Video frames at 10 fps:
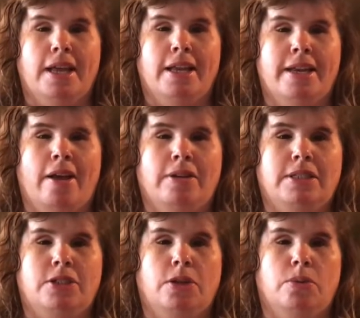And now
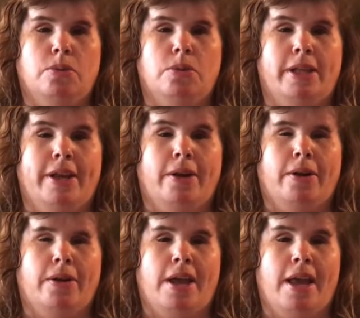it's so clear,